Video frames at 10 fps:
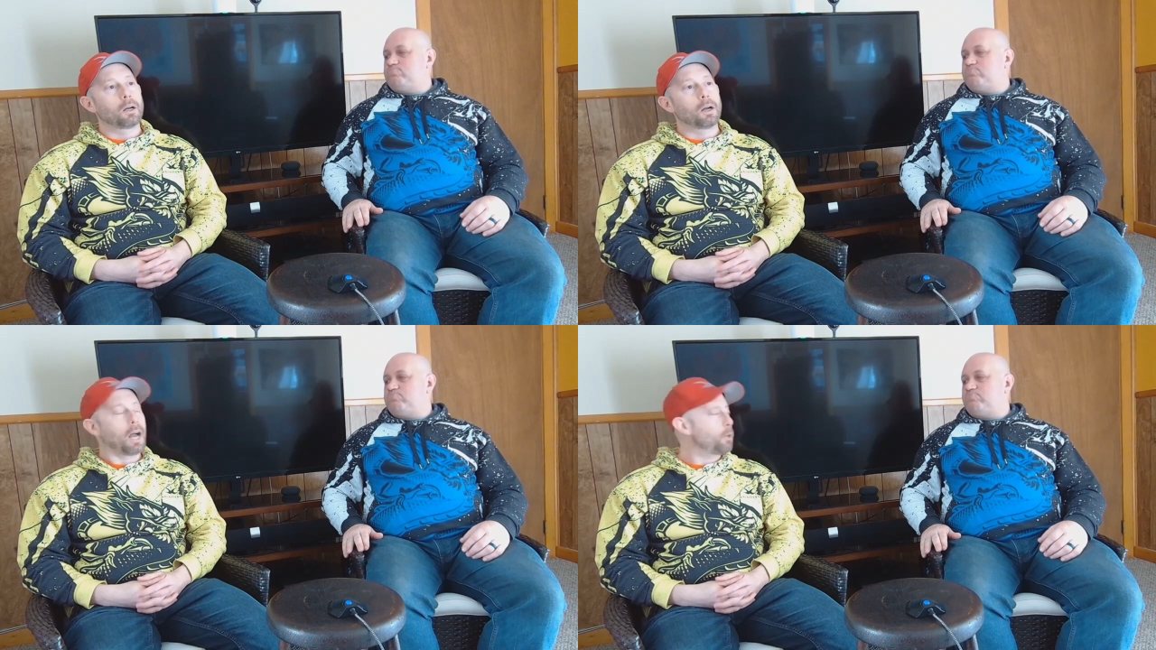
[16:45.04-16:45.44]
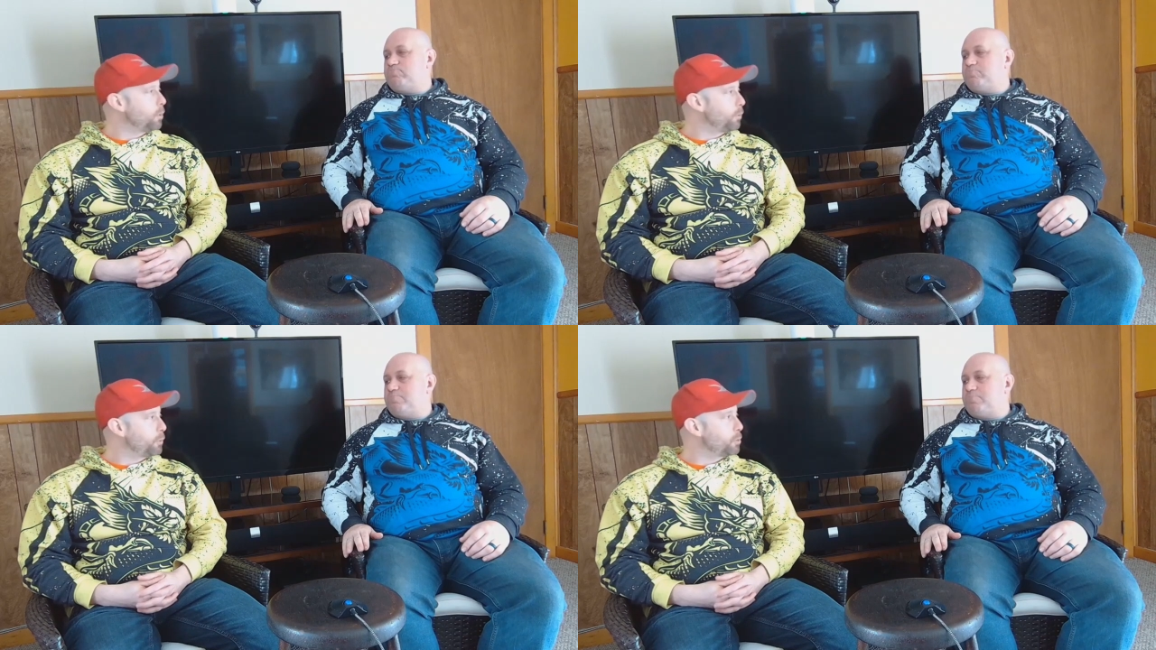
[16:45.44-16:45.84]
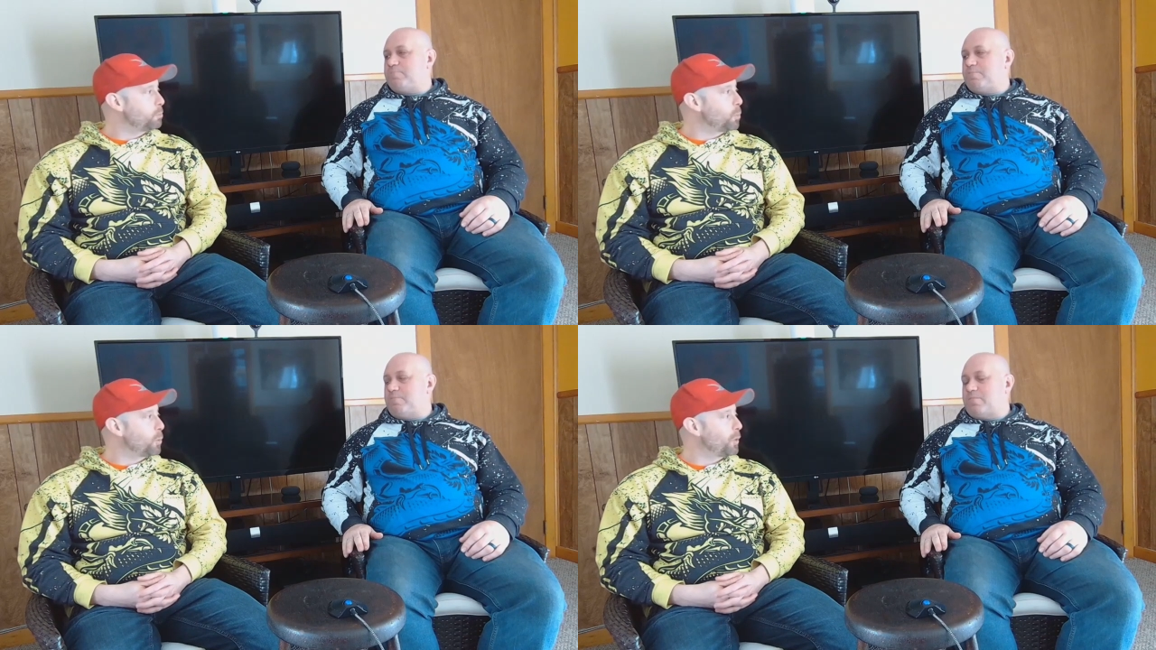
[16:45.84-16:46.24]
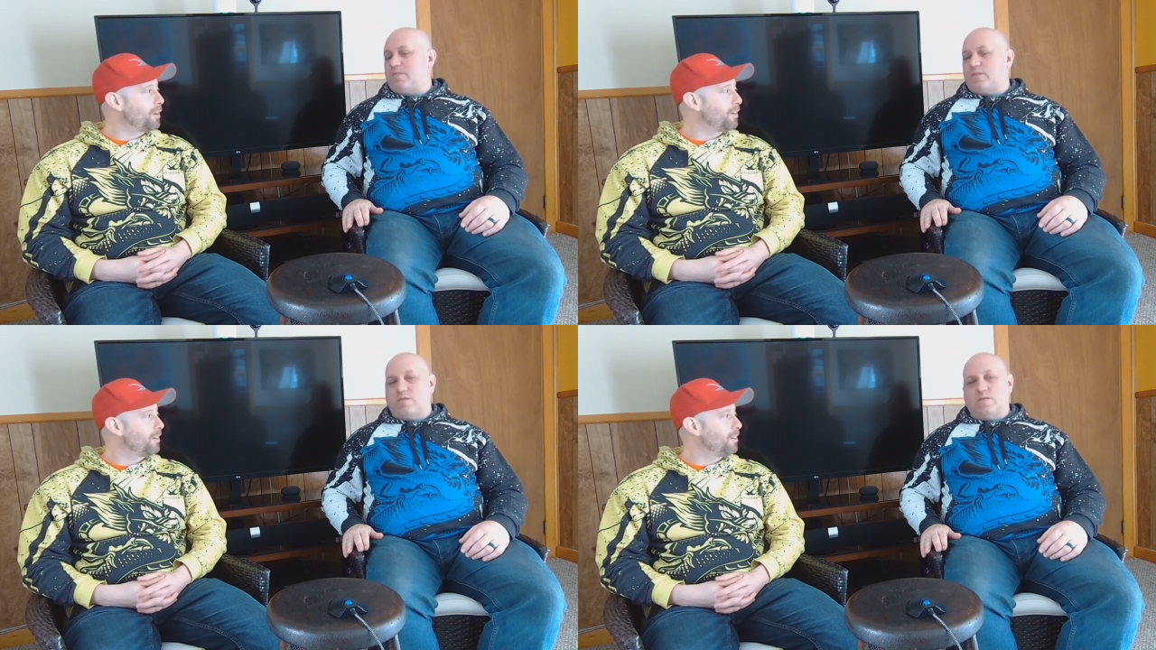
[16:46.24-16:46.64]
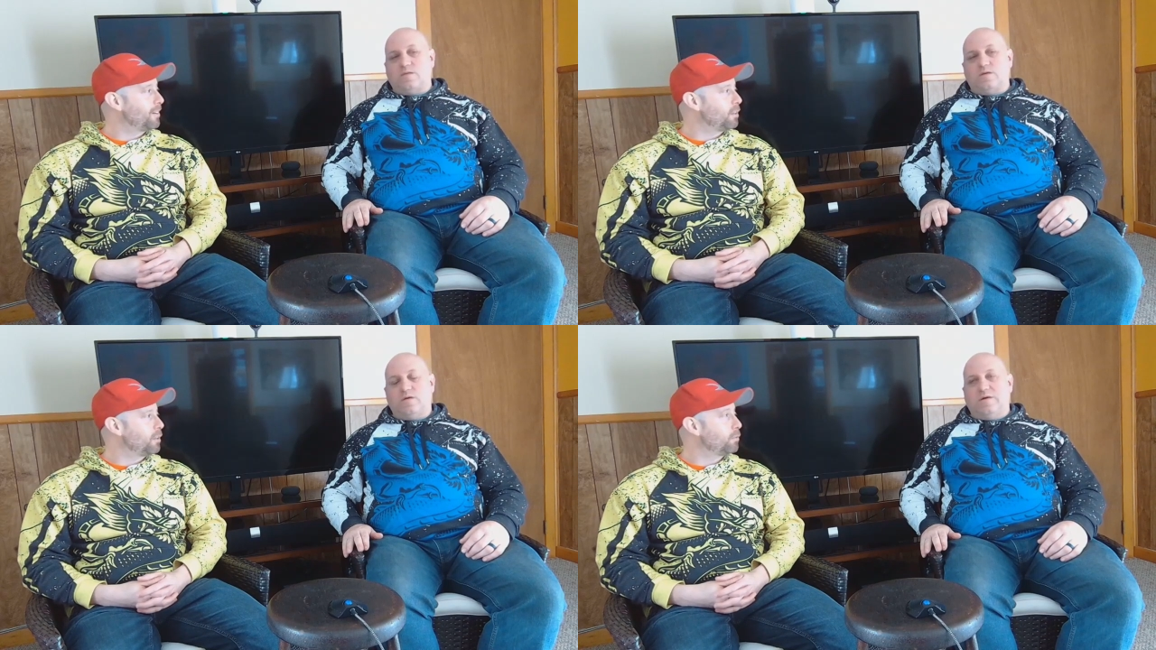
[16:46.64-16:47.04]
Speaker 1: I don't know if there's more
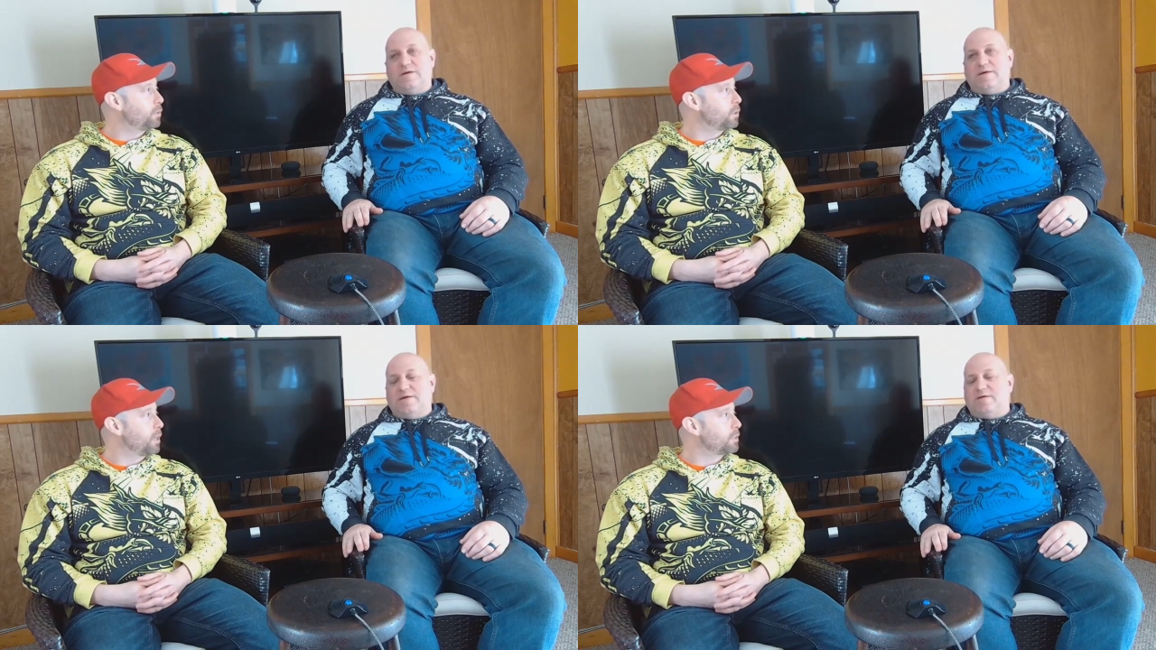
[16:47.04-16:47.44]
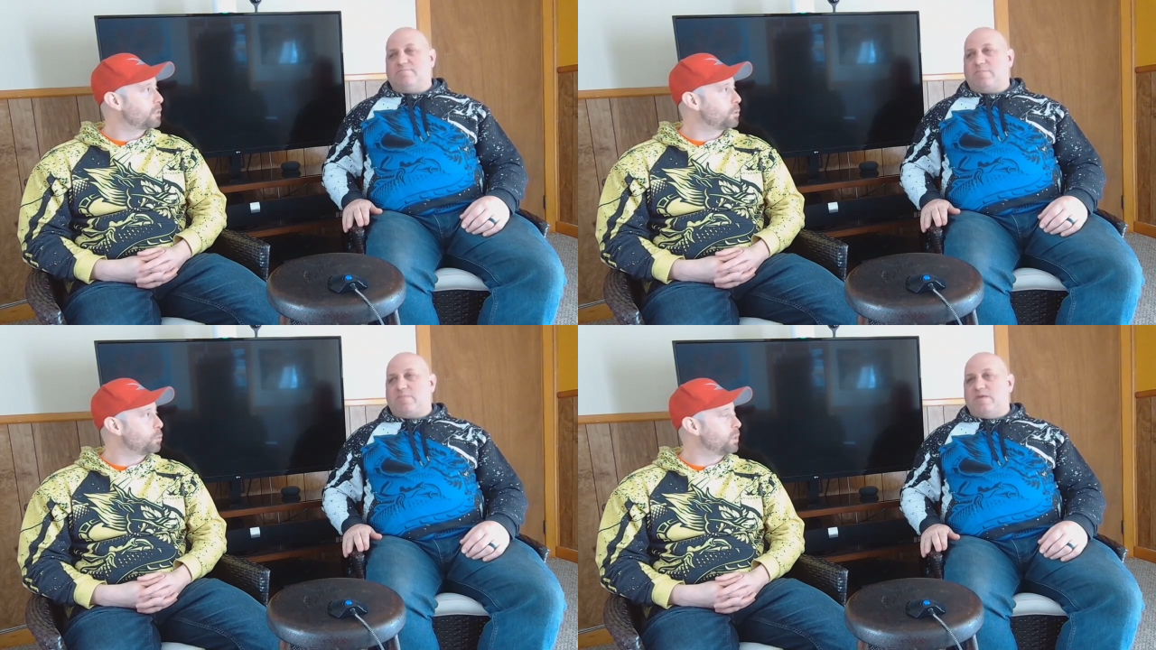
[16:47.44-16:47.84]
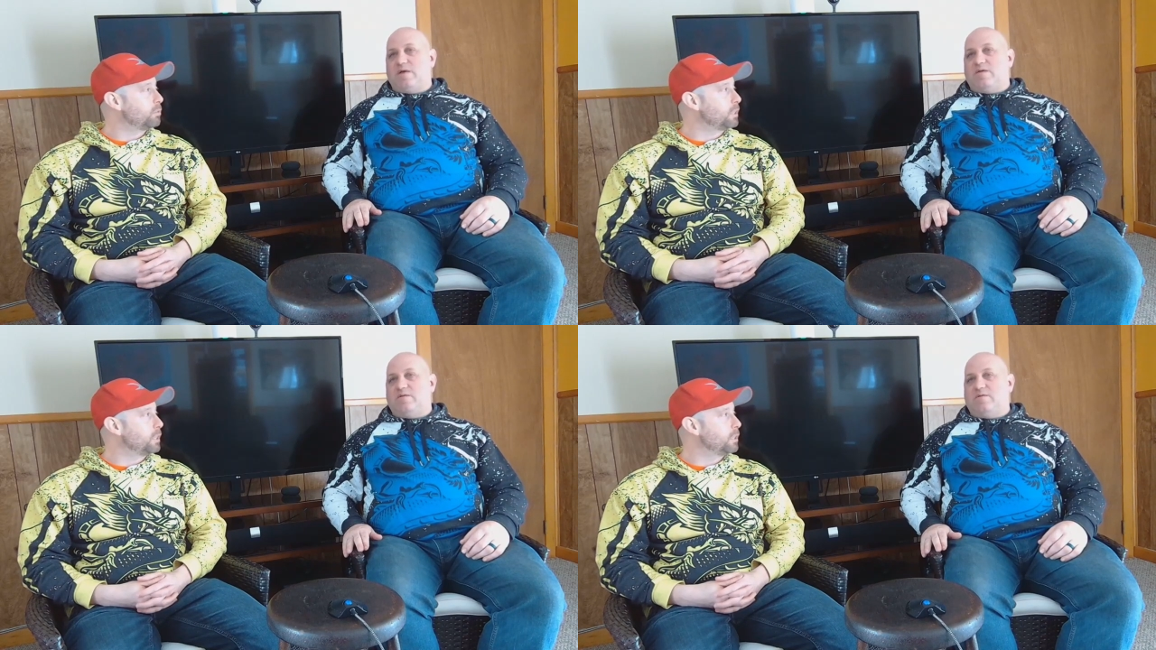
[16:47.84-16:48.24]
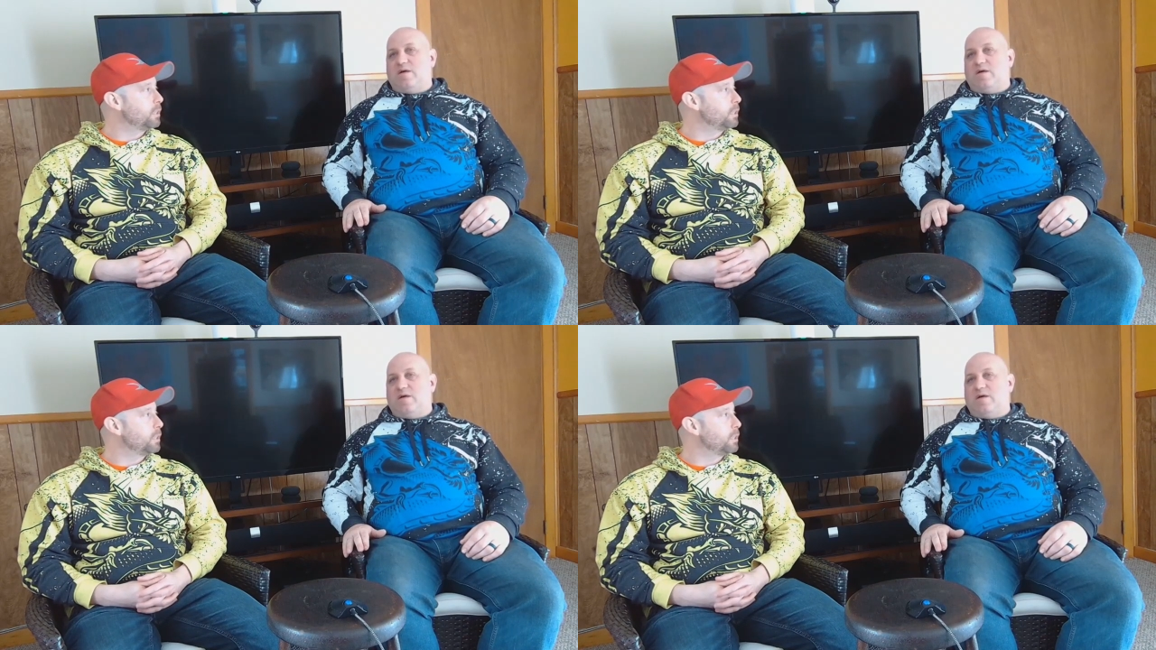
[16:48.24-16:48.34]
for us to really